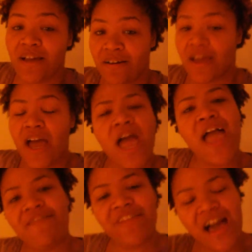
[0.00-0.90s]
Uh,
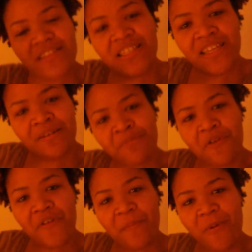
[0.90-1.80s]
have y'all seen the
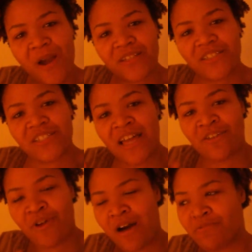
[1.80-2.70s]
movie Precious? I
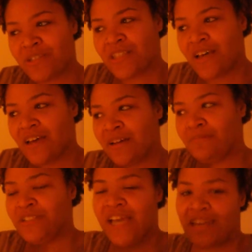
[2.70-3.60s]
know I was
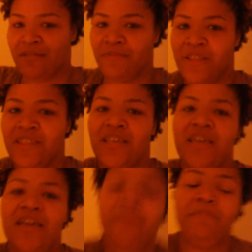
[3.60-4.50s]
um, chatting with
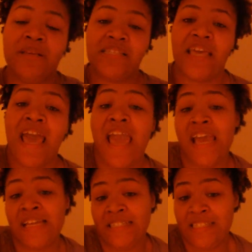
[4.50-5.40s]
Miss
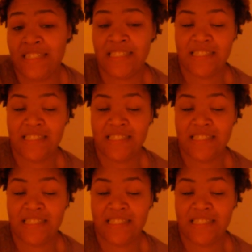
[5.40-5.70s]
Candace